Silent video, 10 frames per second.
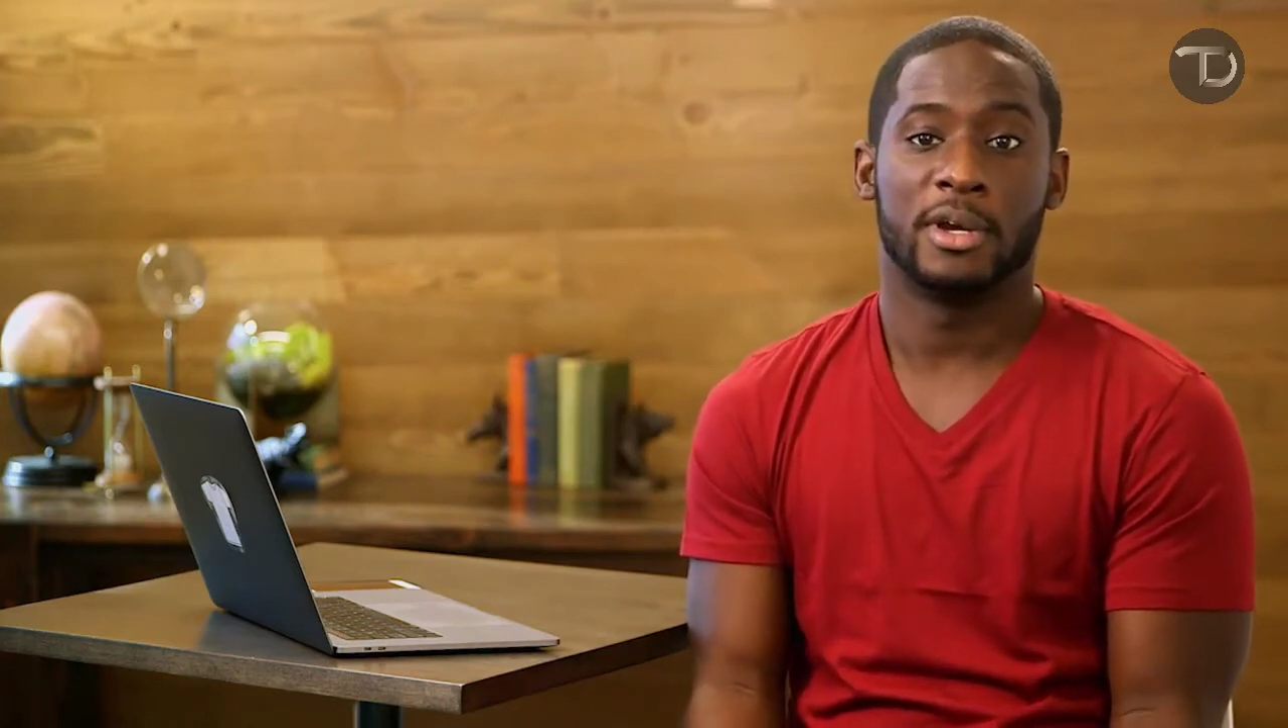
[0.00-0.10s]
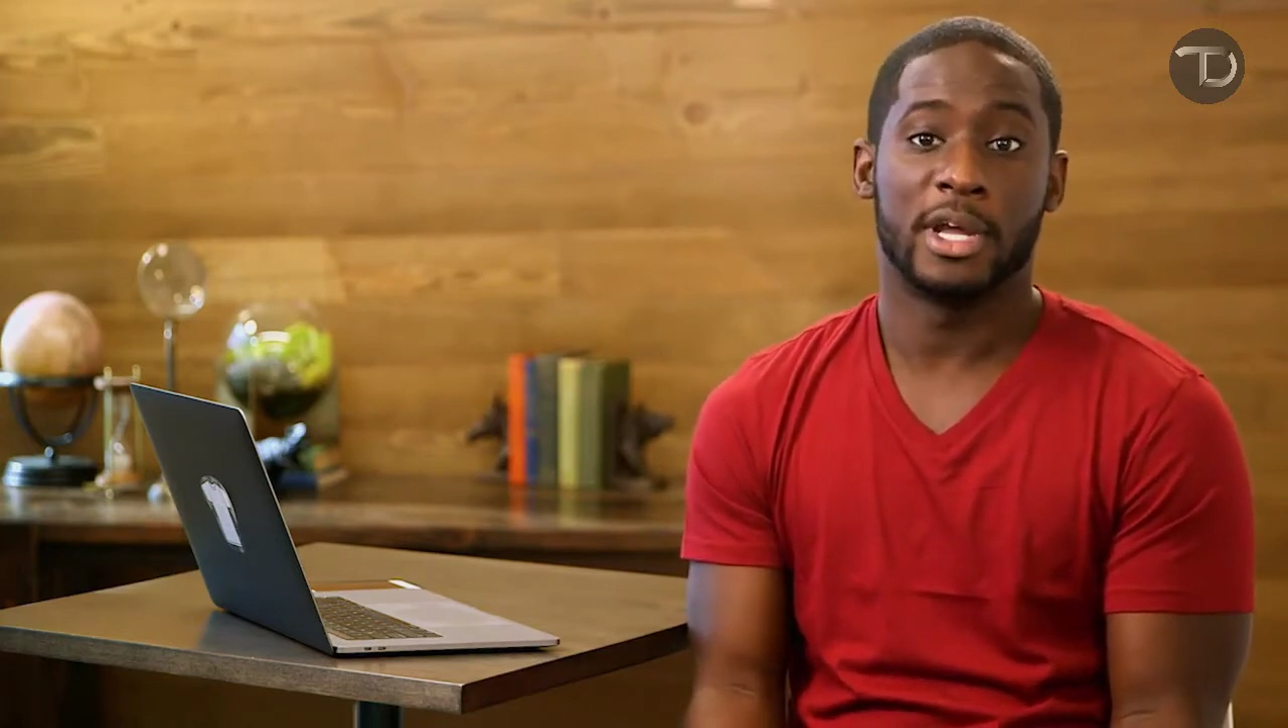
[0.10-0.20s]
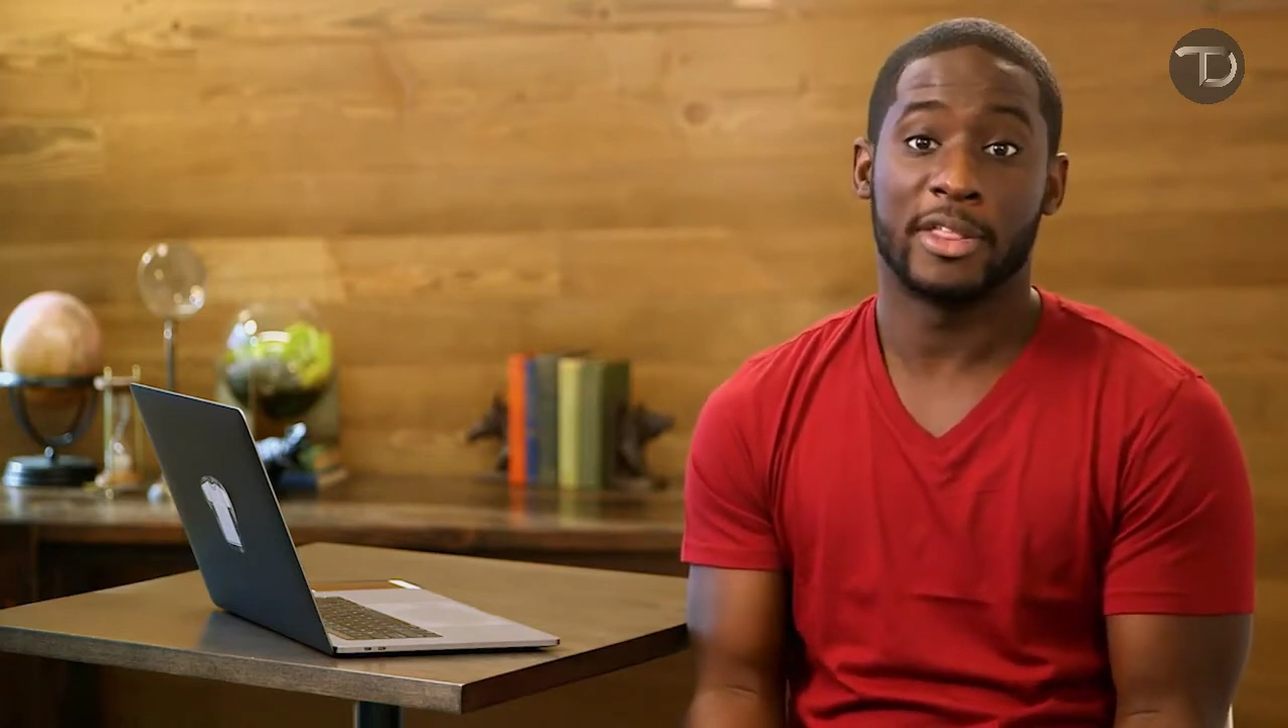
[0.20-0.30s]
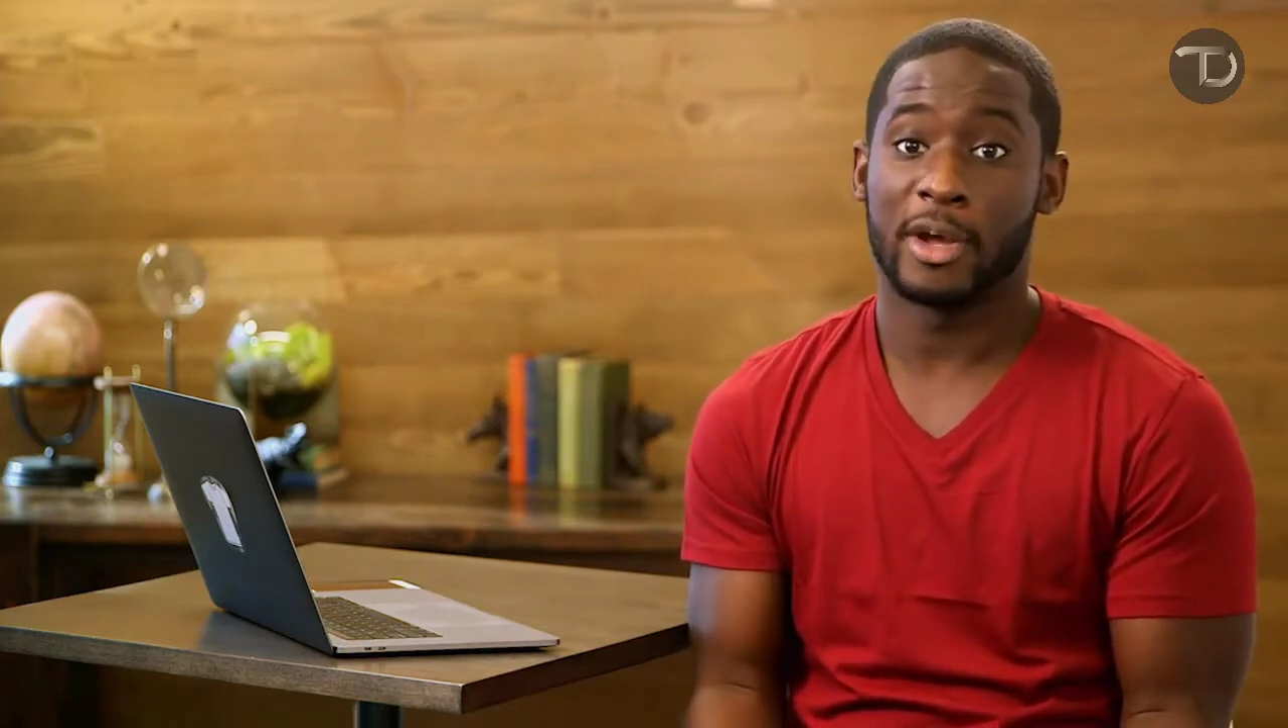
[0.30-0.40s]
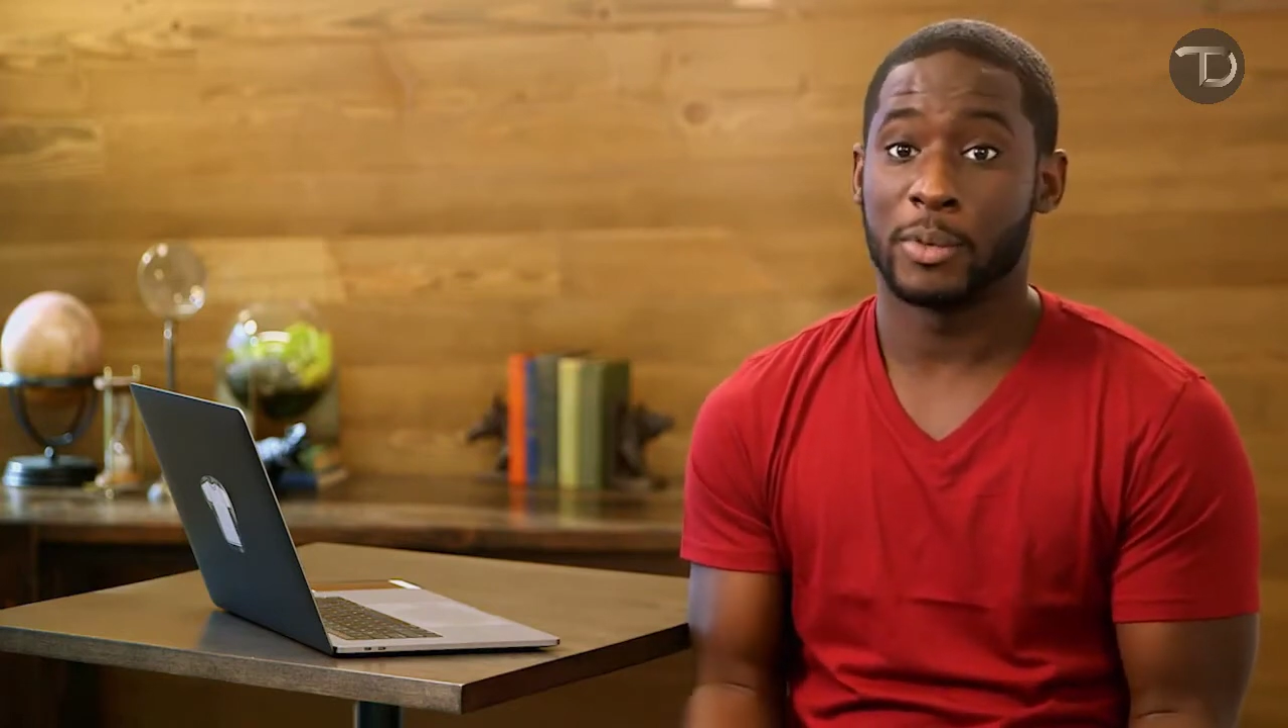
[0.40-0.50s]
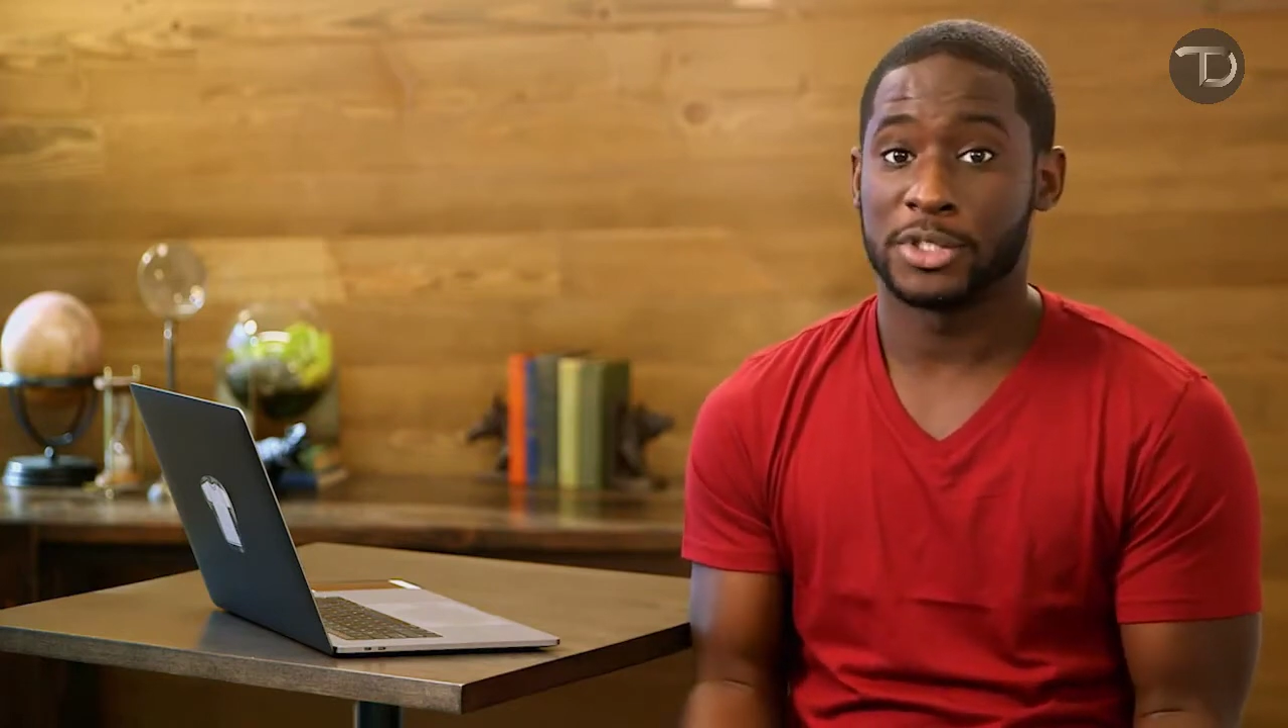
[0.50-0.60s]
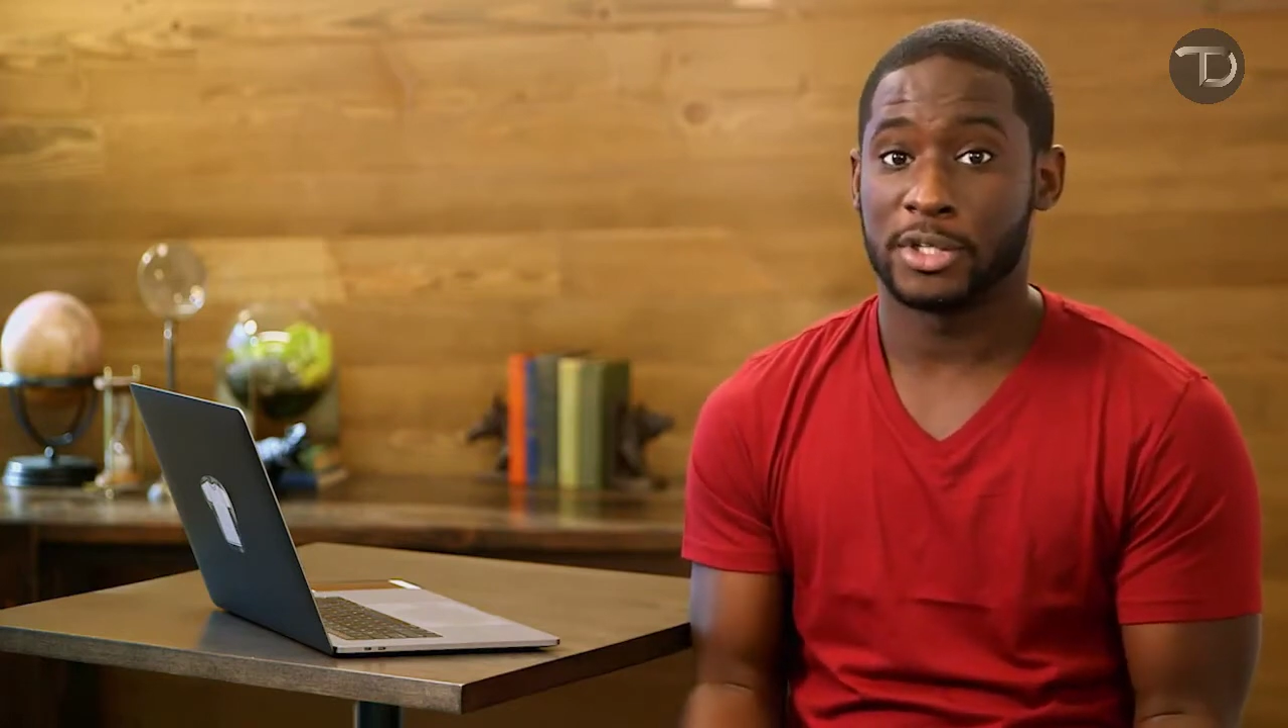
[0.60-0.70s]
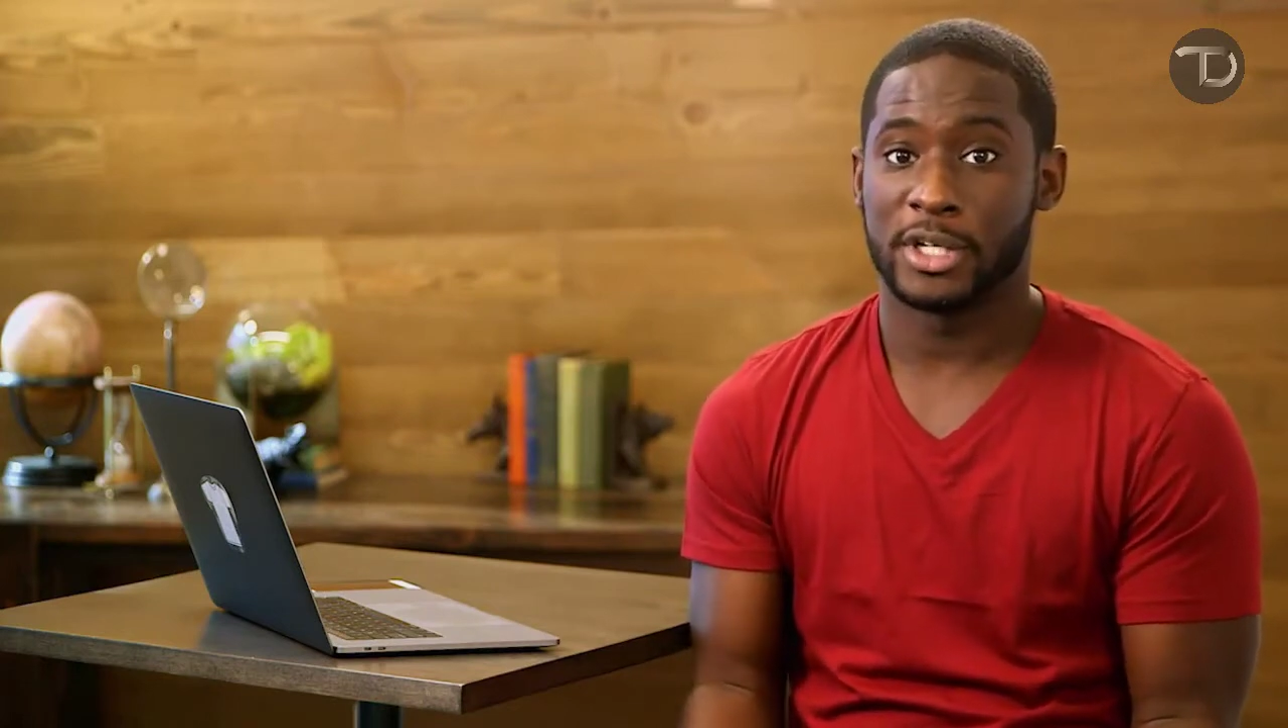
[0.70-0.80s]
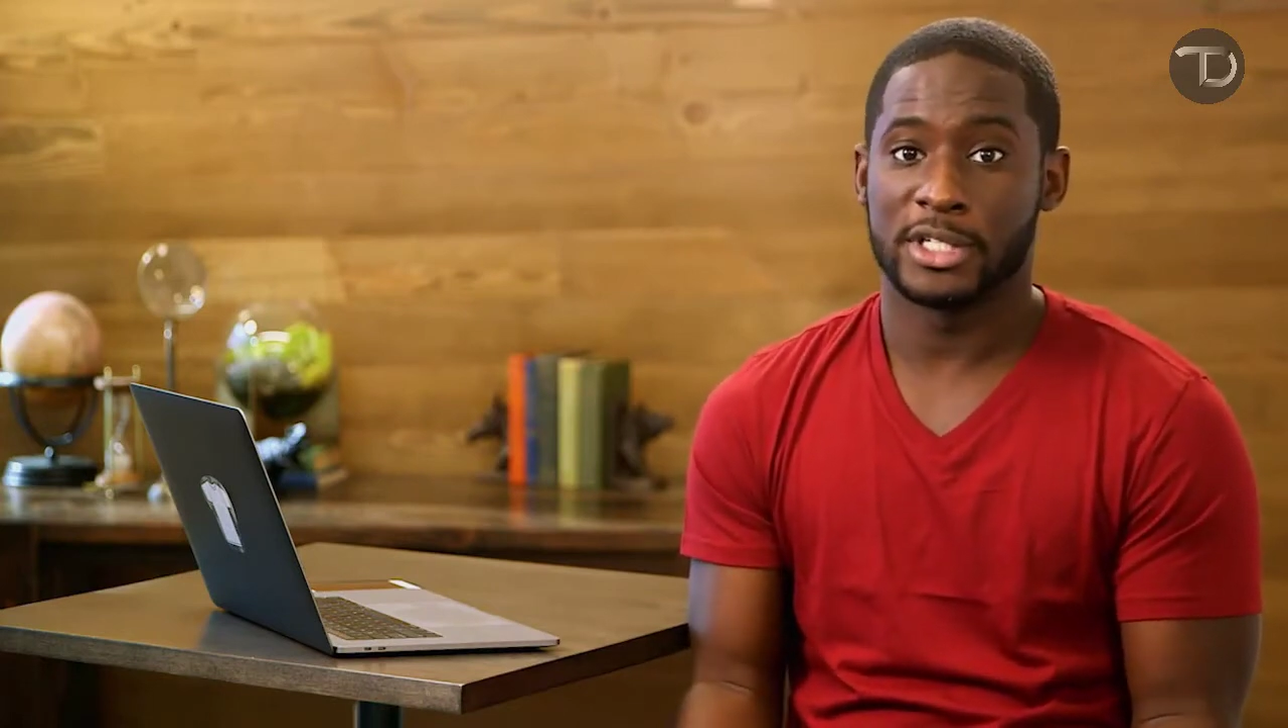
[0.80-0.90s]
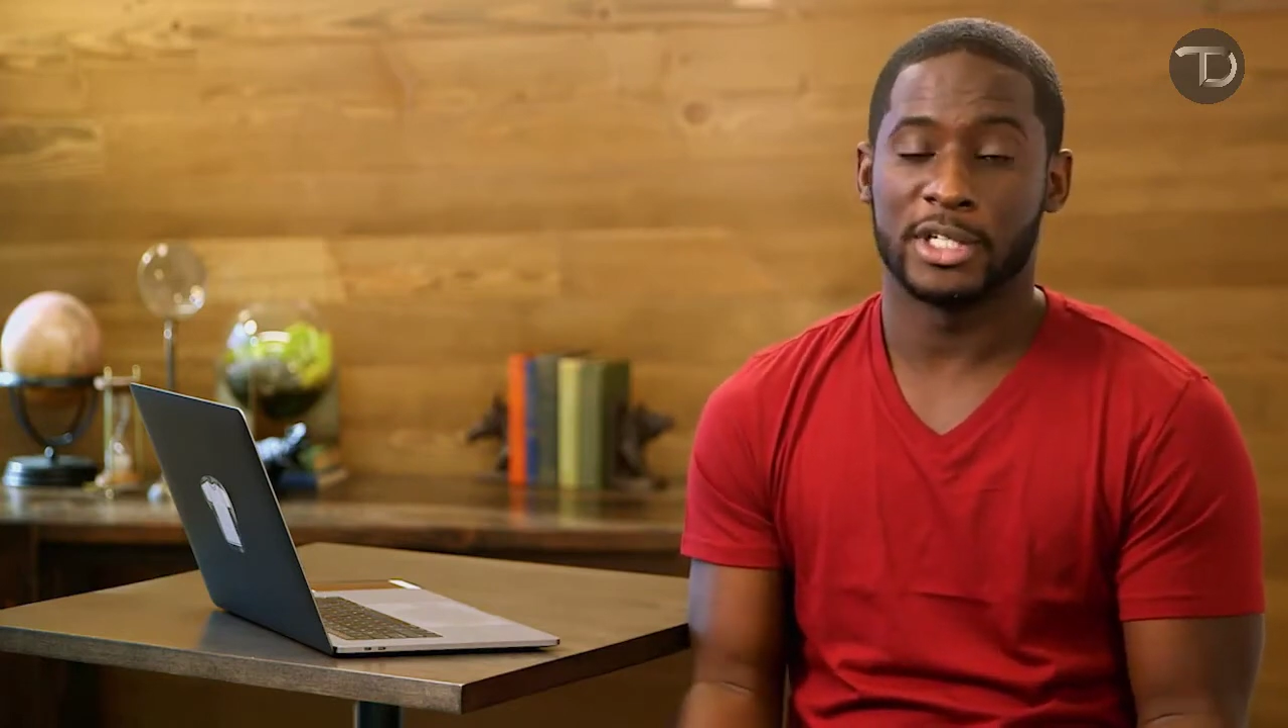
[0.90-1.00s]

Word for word: Now that we're starting